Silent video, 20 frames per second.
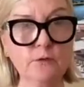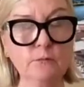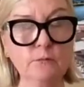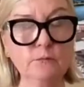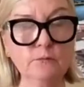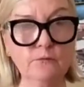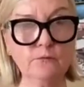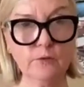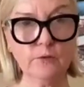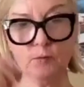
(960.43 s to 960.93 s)

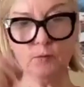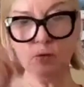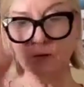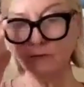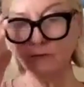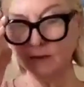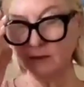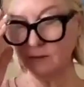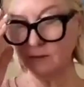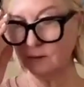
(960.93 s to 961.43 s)
for for
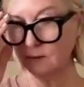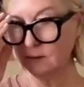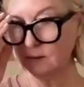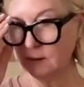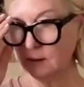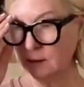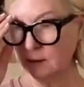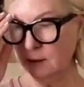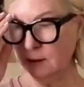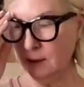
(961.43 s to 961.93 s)
moving.
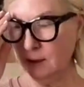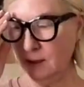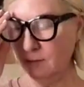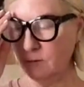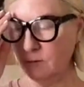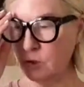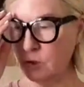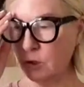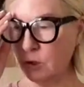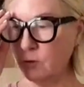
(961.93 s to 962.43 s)

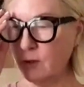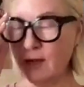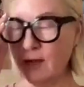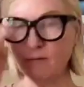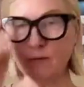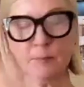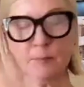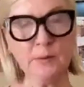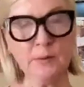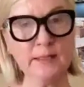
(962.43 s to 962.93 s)
Um, do you
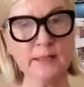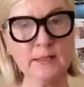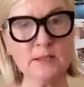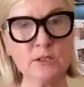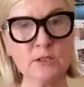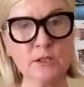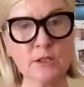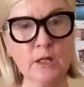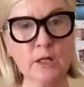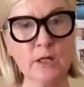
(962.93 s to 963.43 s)
have a
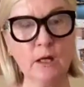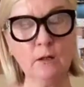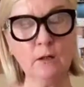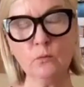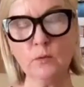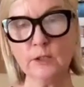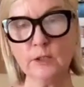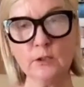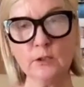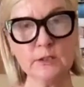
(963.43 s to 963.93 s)
place to go?
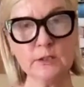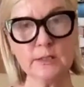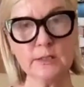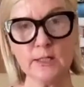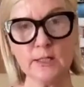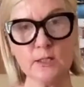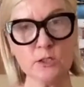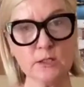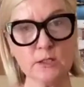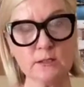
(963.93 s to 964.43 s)
What are your
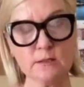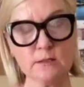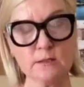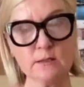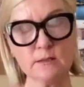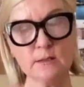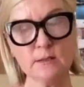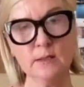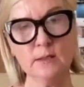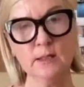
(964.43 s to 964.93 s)

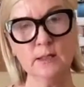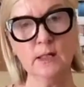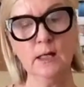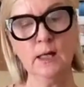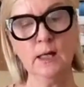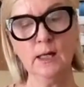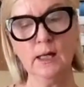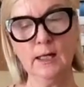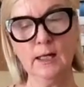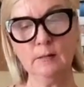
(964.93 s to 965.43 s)
intentions?
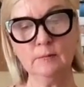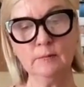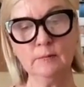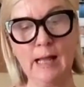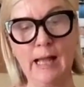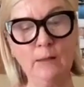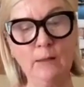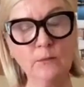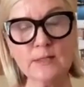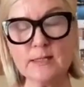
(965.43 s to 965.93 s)
Um,
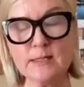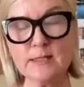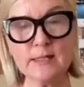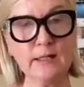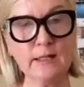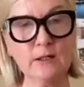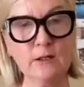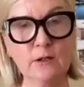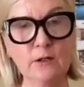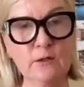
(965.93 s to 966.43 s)
I would
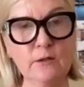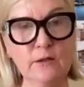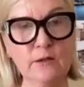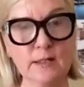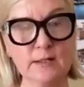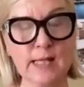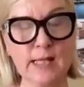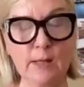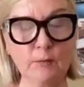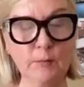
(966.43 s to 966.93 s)
say to you
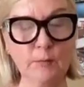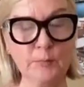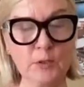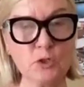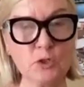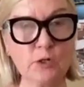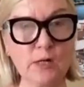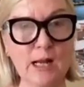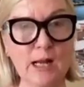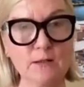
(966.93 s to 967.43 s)
this: I would
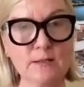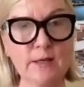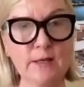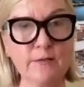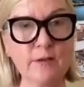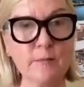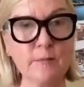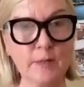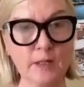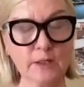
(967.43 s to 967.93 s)
put your house
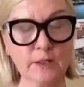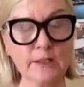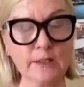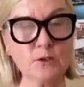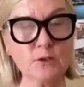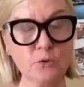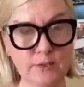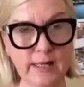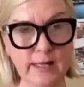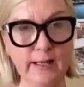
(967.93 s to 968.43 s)
on the
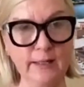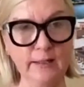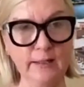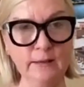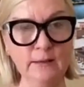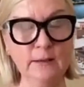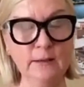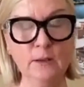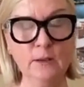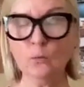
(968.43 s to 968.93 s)
market
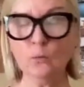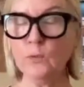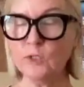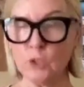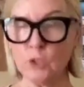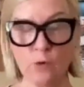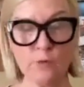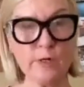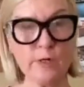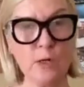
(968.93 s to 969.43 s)
today. We
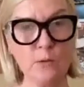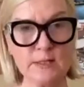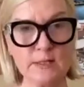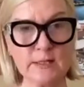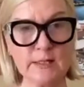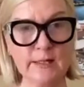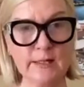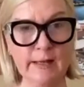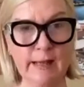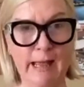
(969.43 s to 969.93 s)
don't know
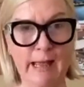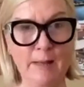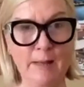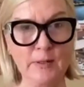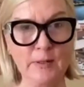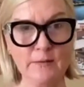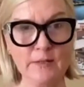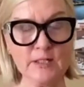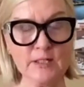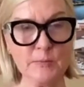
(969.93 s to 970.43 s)
what's going to
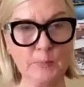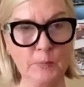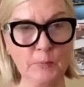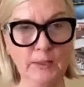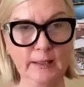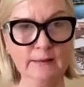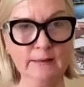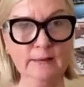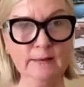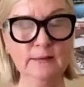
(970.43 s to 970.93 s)
happen in the
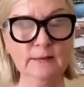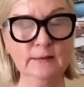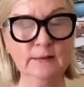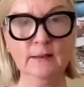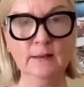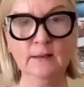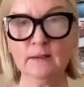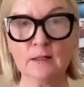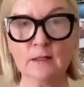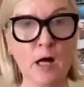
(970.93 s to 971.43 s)
spring.
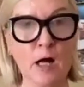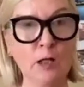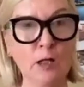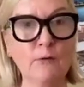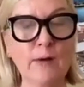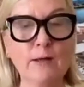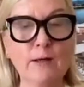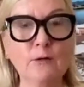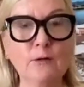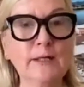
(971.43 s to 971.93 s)

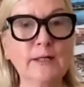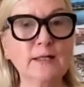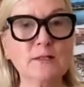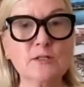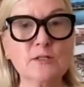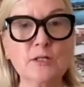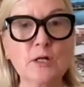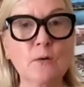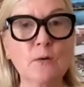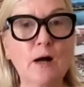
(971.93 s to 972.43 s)
Colorado
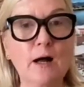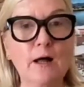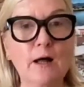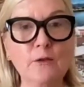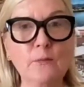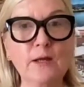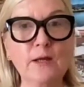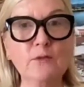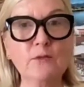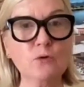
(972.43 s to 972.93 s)
gets snow all
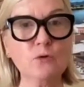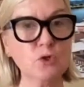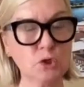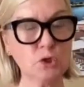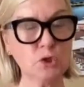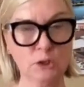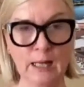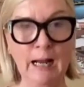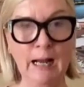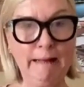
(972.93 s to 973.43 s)
the way through
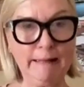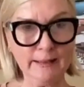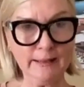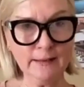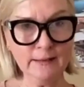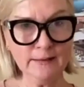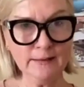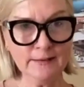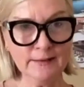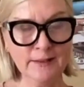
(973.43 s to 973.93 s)

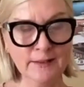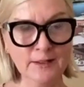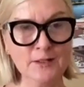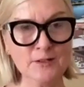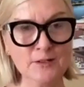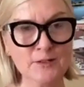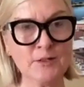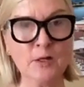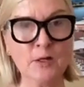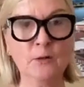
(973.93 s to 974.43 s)
July,
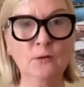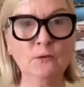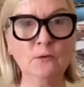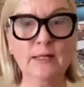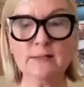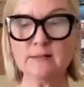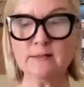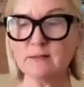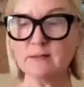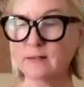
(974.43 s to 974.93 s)
so
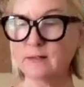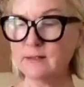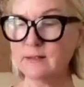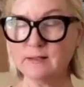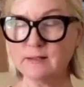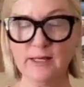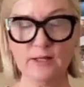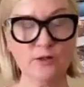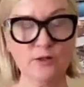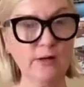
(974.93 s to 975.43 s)
let's
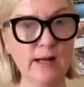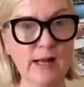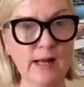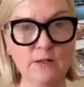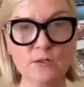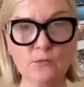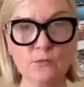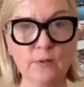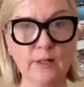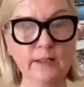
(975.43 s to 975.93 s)
let's get your
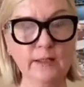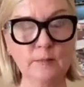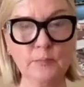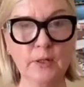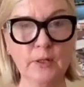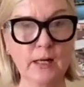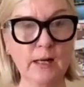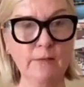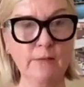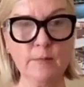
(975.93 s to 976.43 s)
house ready and
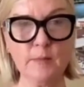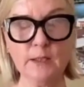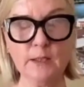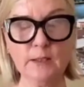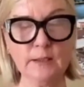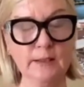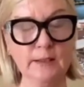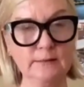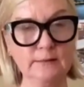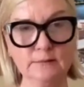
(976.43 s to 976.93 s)
put it on the
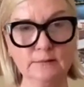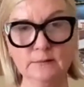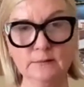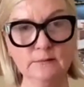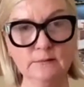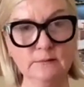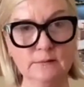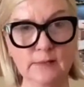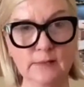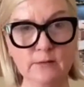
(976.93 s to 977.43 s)
market.
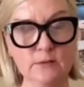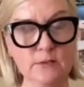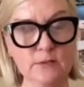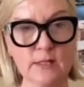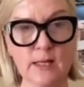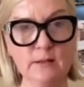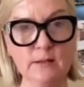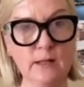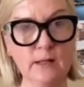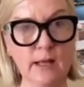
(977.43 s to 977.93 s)
I
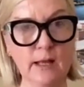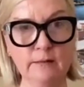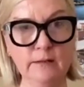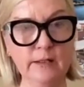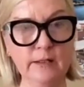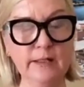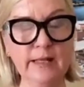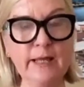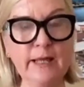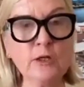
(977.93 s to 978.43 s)
don't, I don't, I,
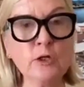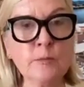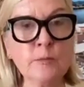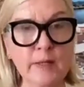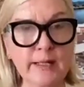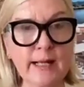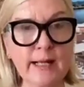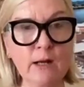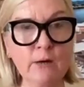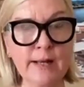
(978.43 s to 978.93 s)
you know, get your
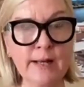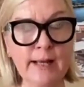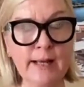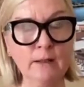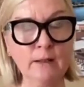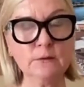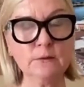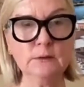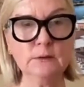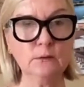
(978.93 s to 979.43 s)
money out
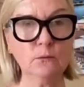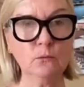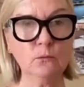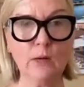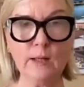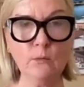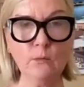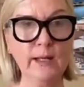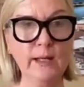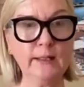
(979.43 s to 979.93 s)
now.
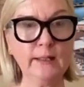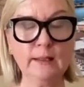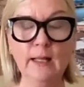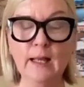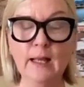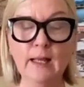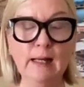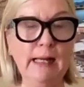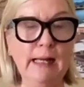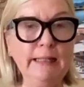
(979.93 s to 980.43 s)
Why wait?
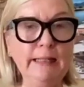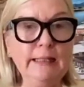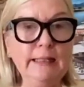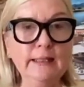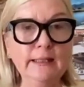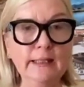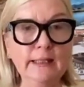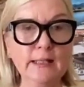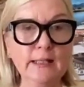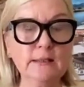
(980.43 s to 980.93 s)
I
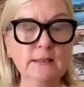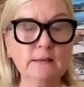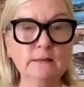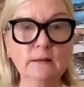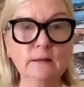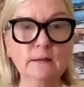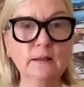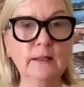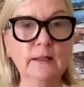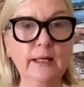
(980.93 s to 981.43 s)
cannot
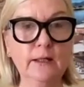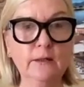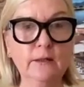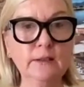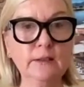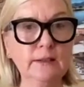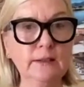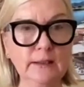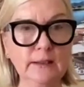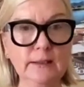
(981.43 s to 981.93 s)

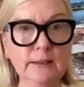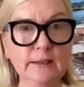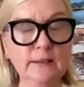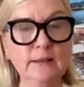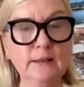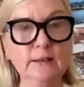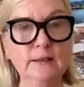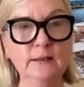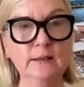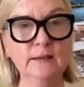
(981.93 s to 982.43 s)

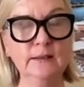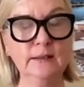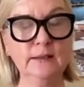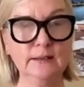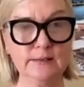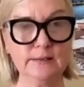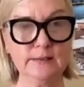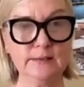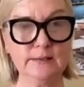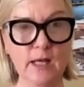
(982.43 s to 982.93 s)
guarantee
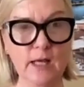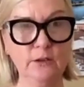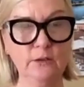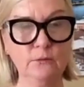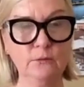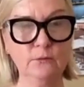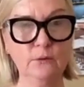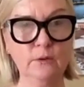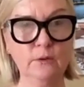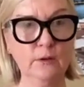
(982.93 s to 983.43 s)
and tell
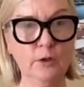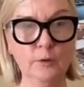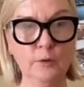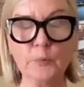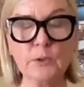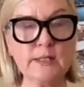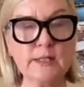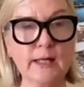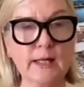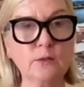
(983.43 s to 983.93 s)
you
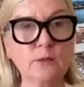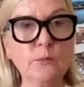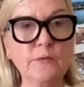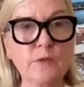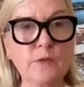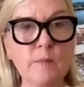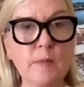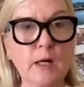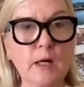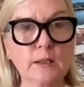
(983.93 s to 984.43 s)
or predict
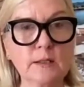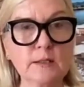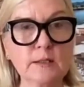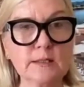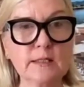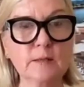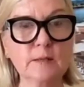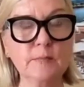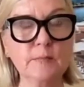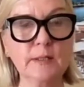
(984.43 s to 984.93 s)
what the
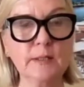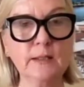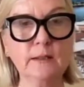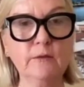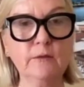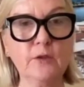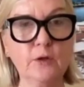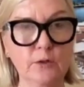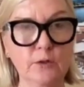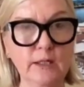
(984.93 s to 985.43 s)
market's going to be
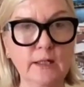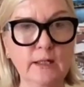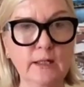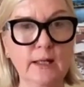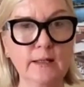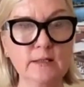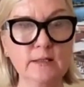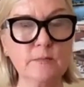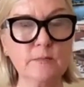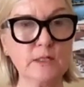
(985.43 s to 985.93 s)
in 30
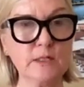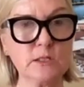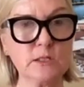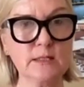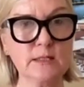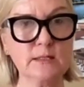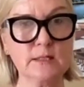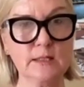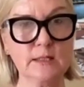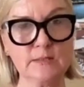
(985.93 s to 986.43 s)
days, much
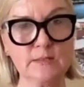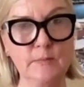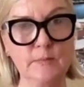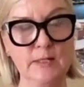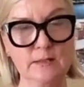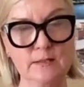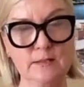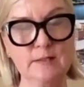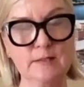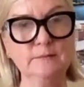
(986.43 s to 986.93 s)
less six
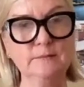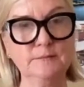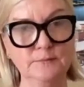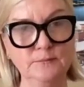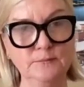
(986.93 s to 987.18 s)
months.